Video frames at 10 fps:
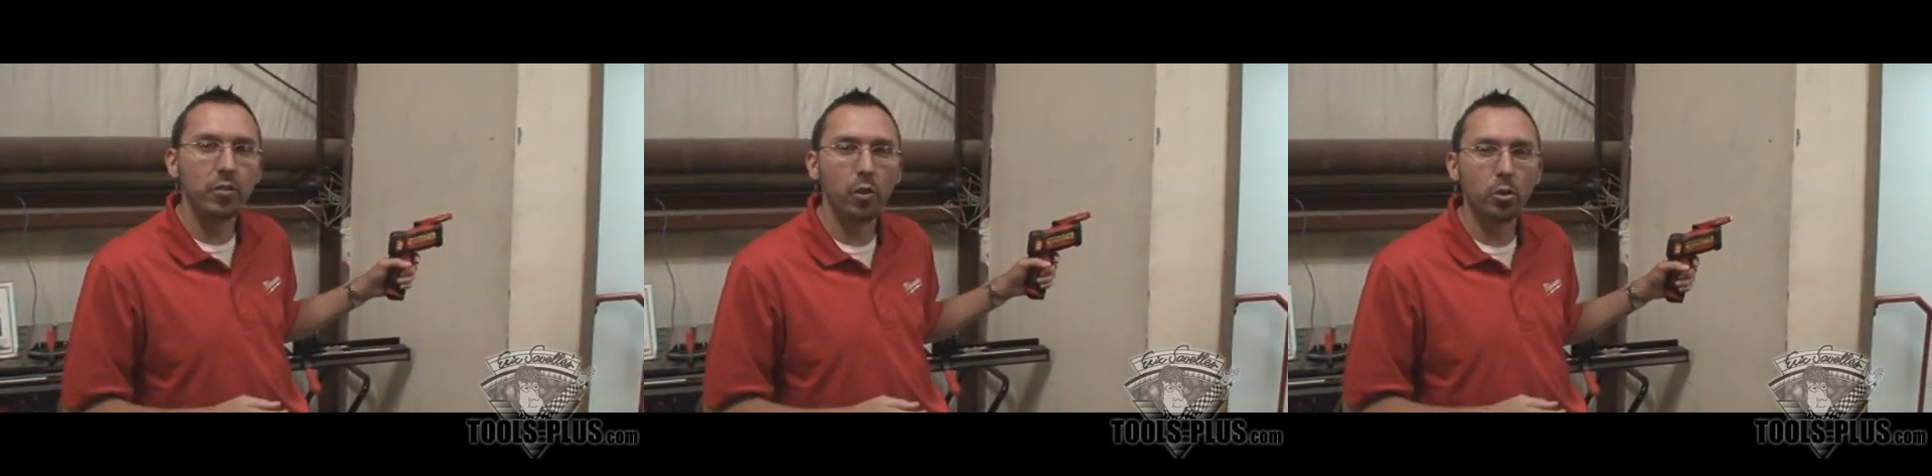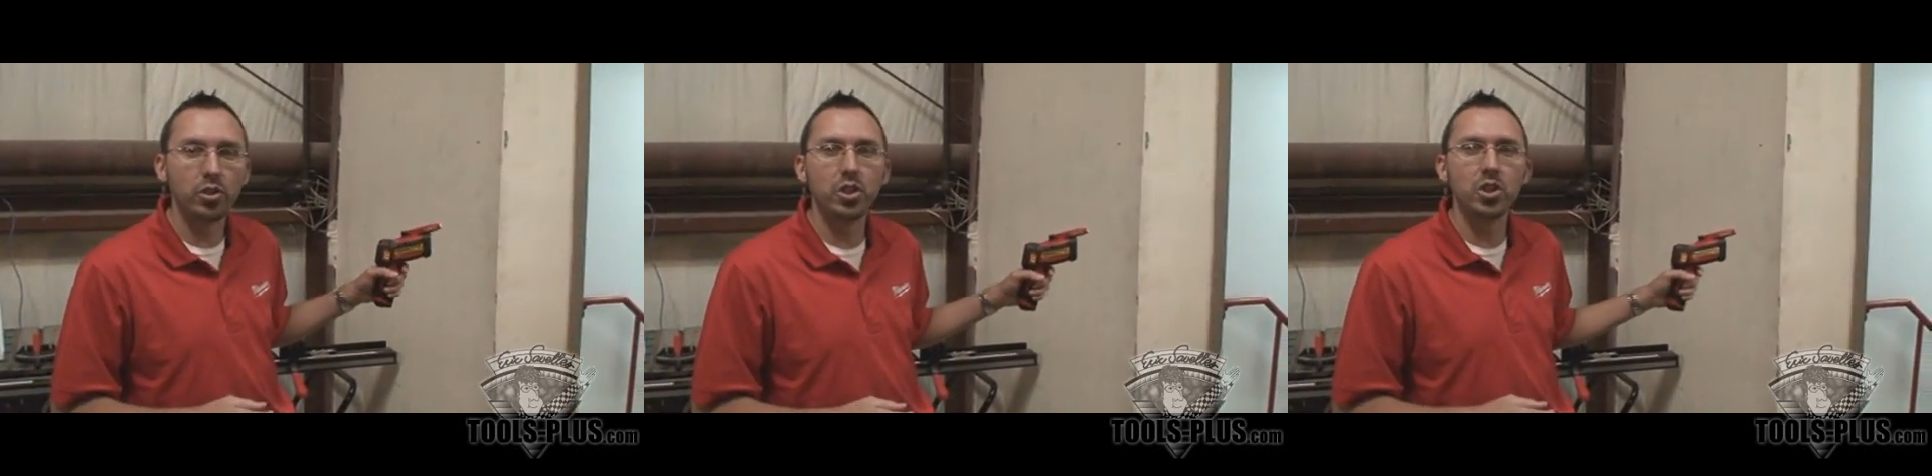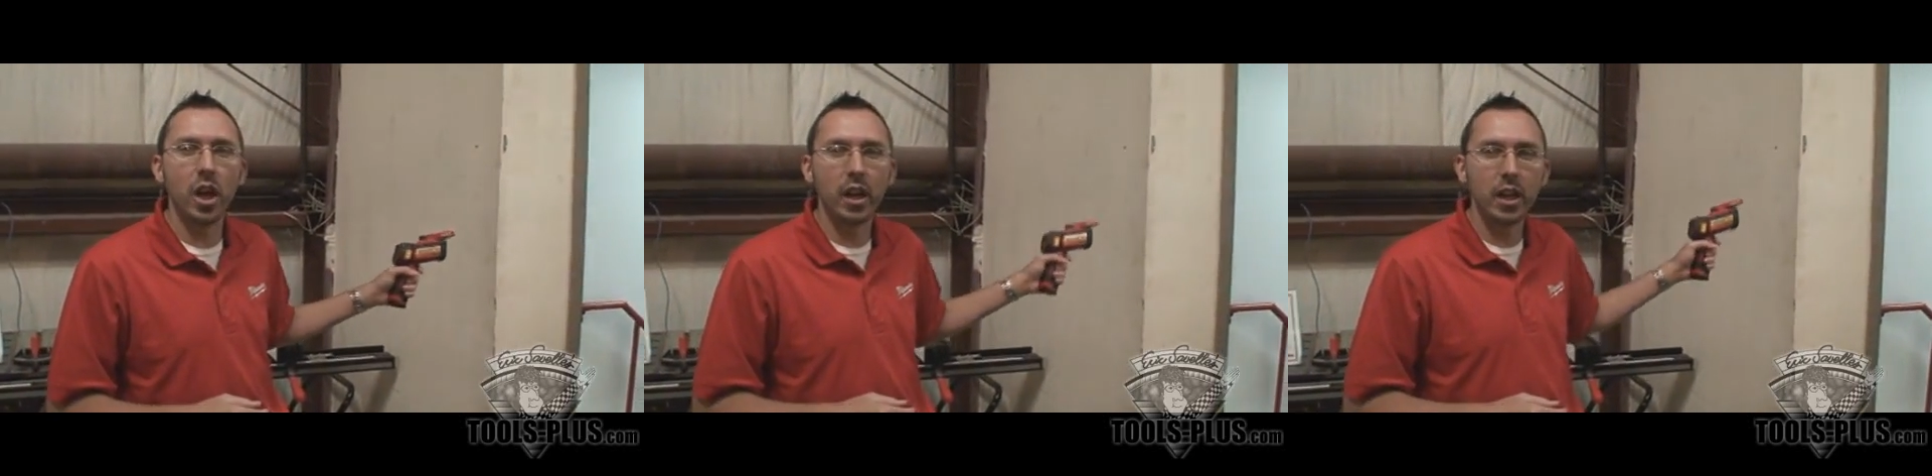out the
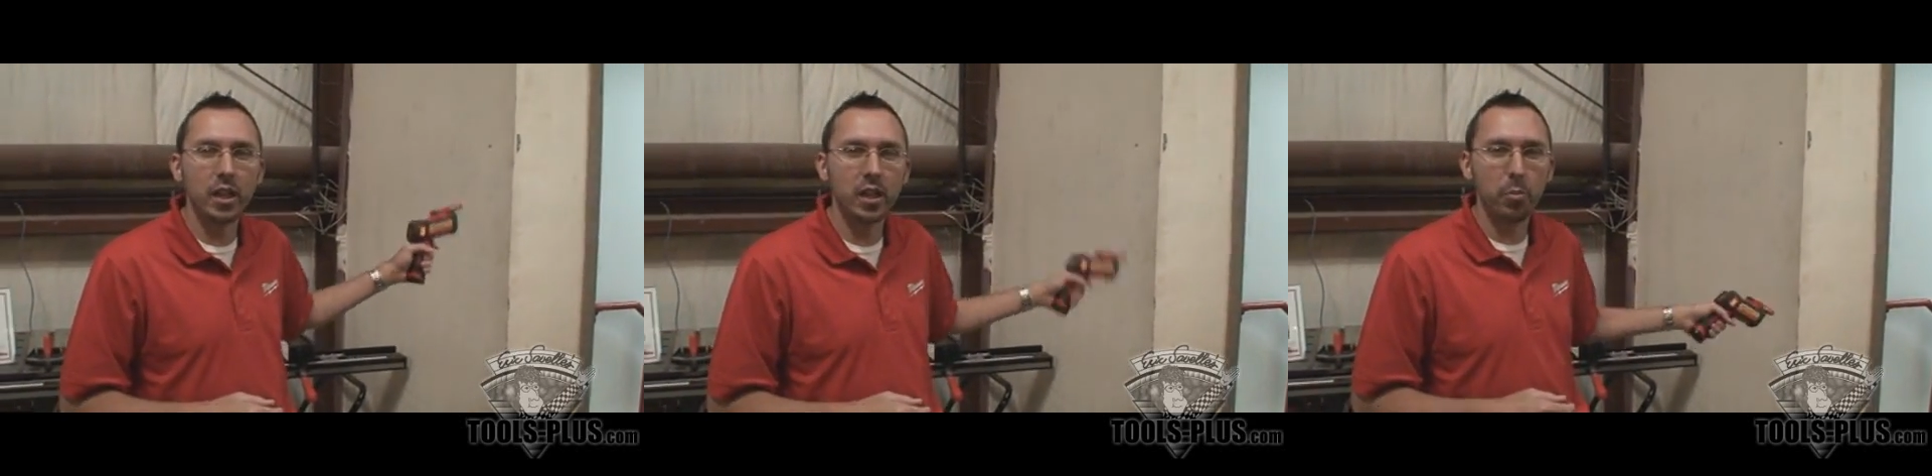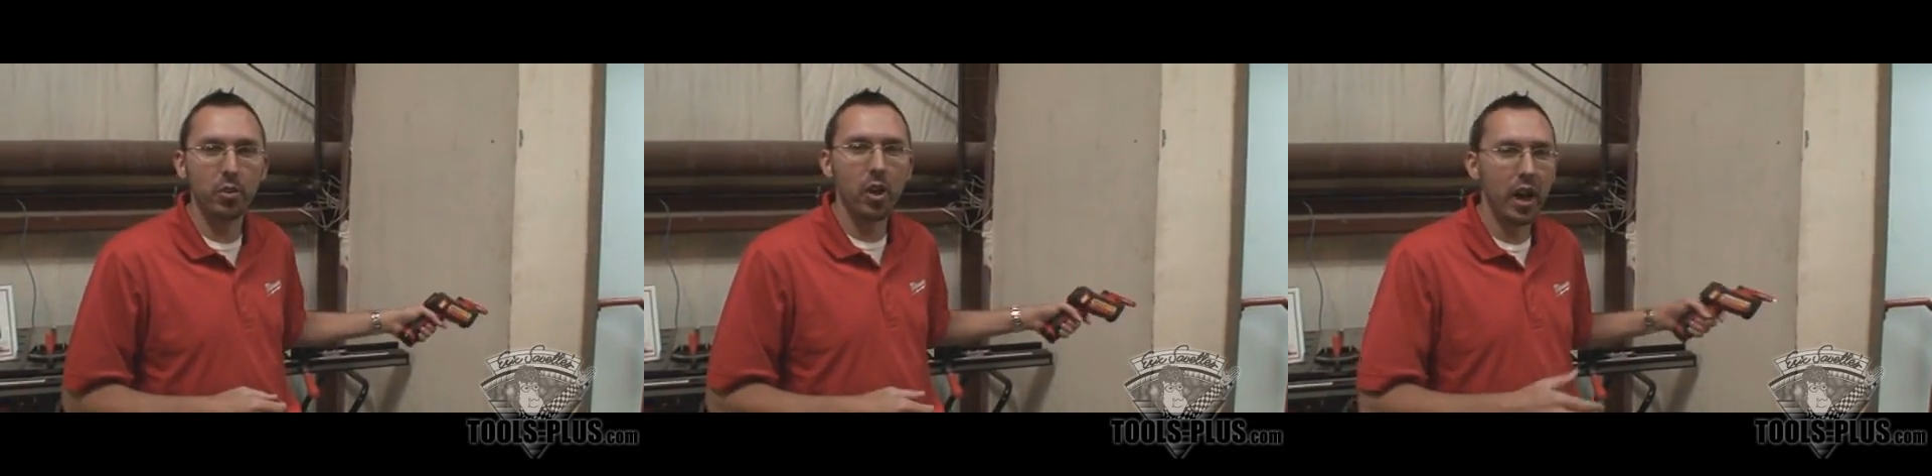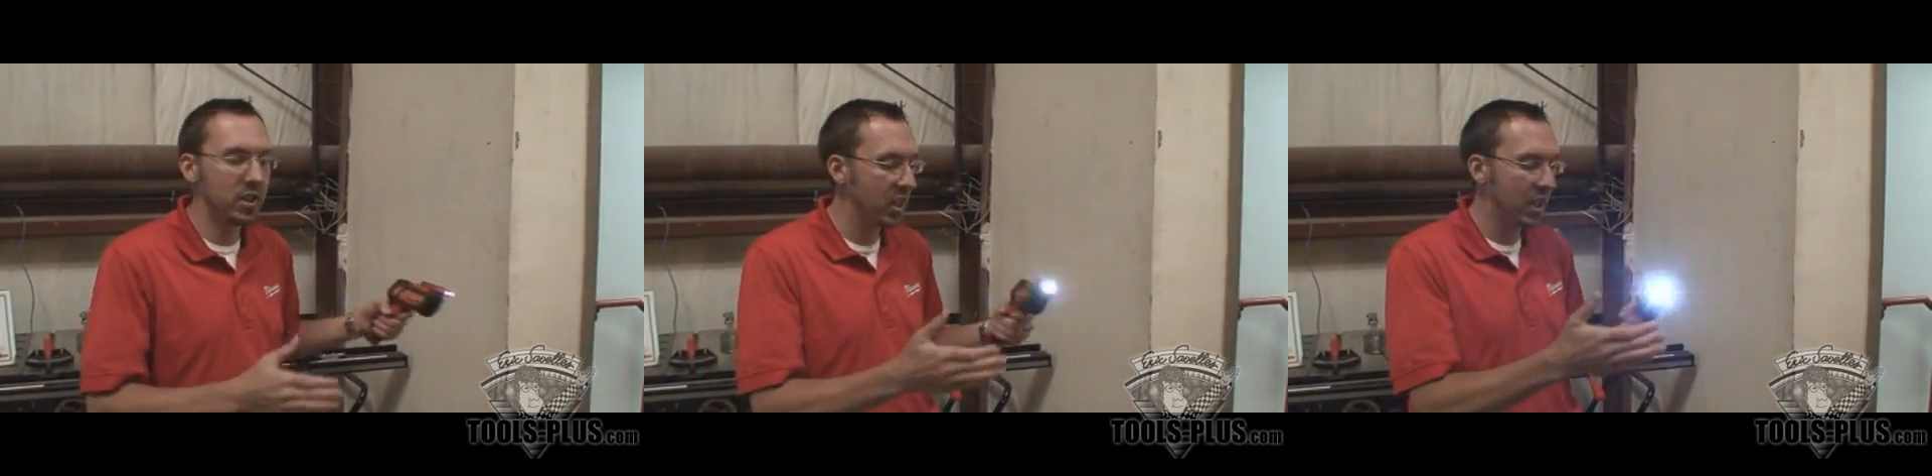voltage on any type of
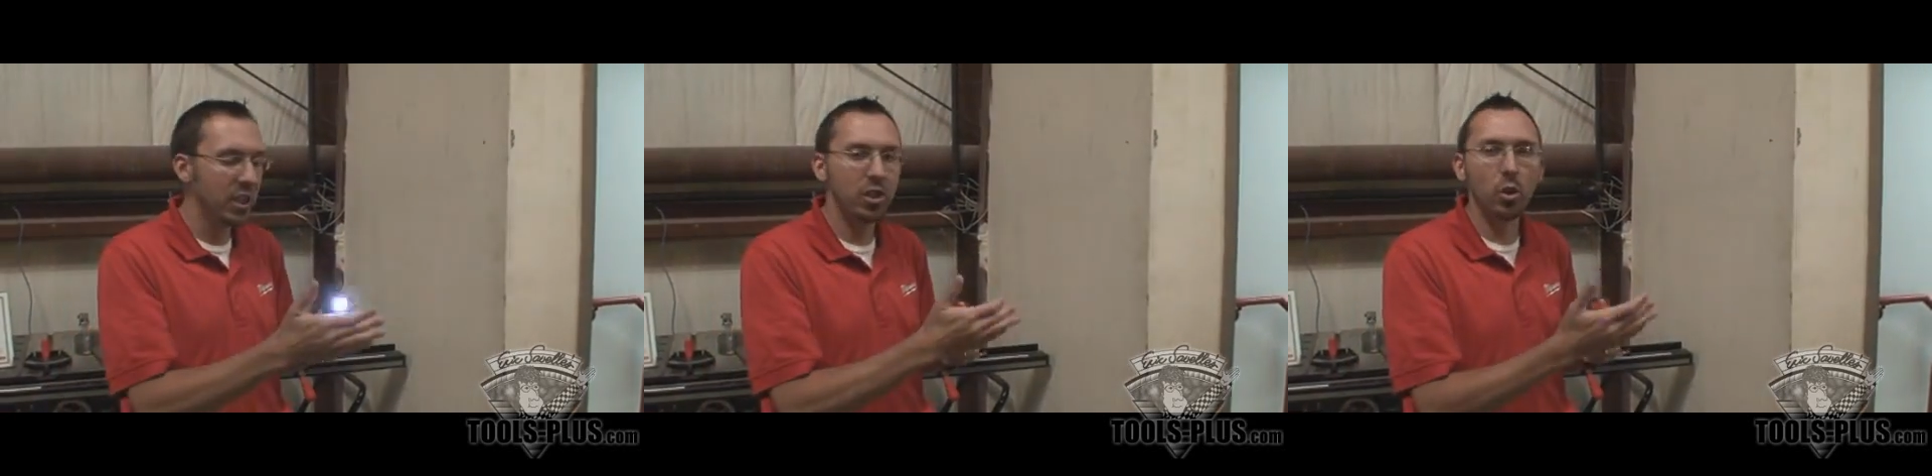lines.